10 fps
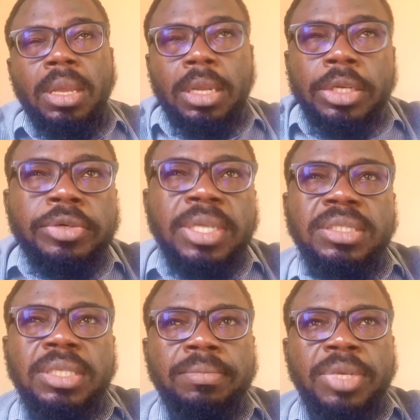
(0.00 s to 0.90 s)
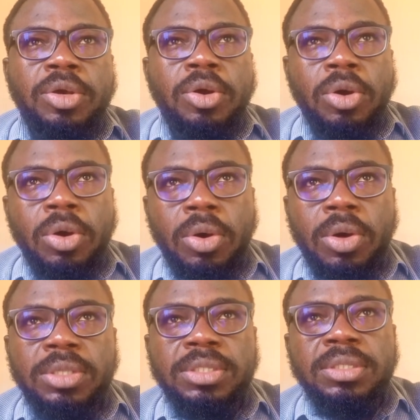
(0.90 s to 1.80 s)
Interesting
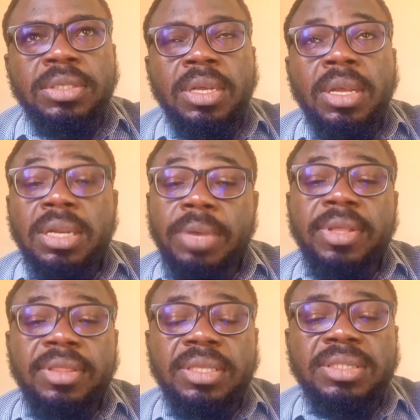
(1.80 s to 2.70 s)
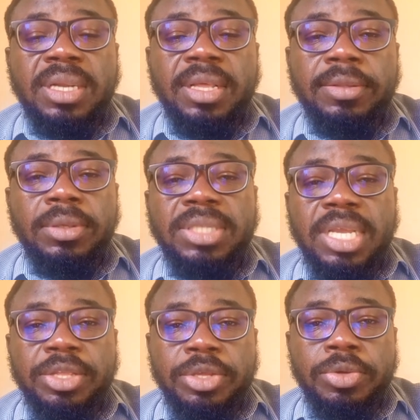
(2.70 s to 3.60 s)
because there were things that I thought I
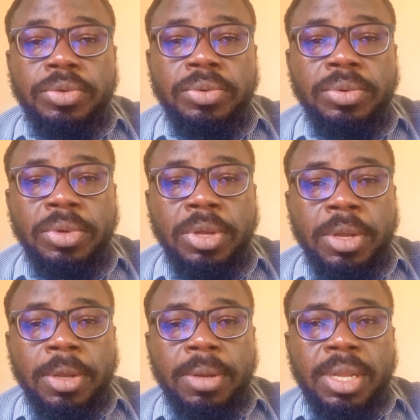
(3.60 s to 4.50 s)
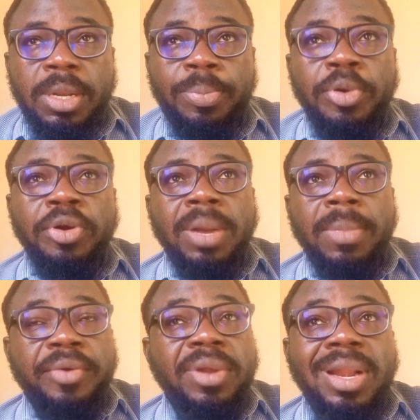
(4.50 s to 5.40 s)
knew. In the program, I
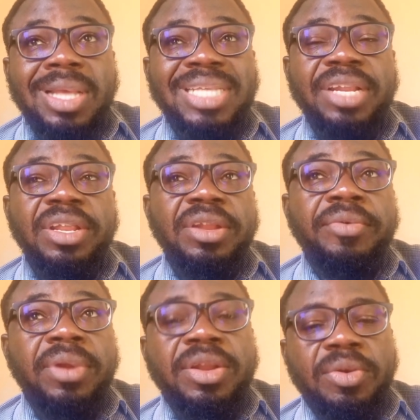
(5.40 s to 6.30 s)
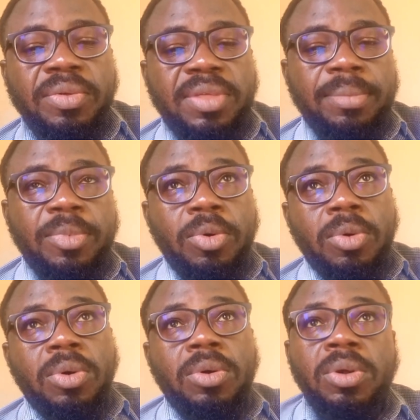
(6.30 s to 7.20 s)
realized I didn't really know them,
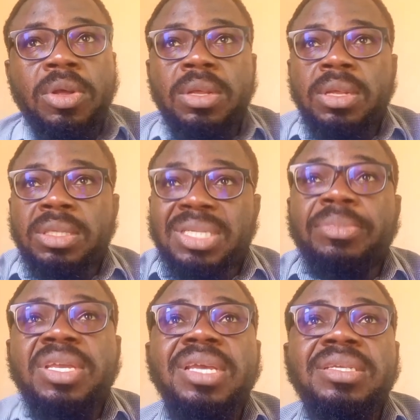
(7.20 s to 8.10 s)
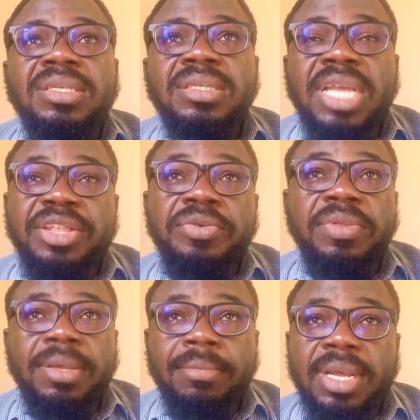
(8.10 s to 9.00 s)
or in some cases, I knew
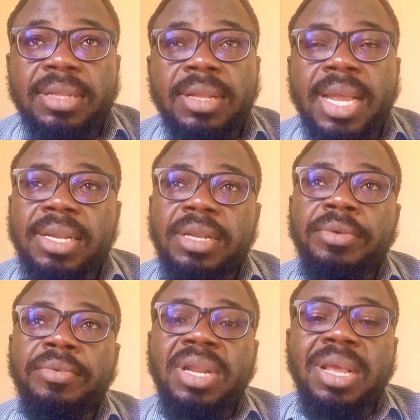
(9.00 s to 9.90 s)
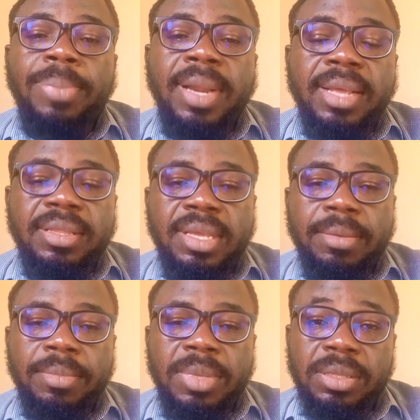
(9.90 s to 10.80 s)
them, but I didn't really apply
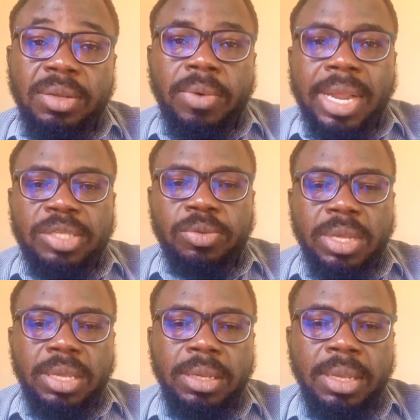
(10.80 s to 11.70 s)
them in the right way.